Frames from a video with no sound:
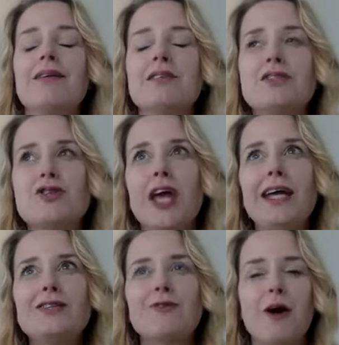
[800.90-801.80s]

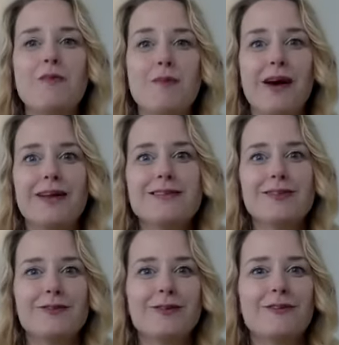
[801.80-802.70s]
changed from the money is
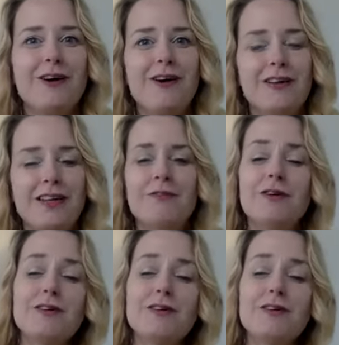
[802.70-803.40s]
the root of all evil,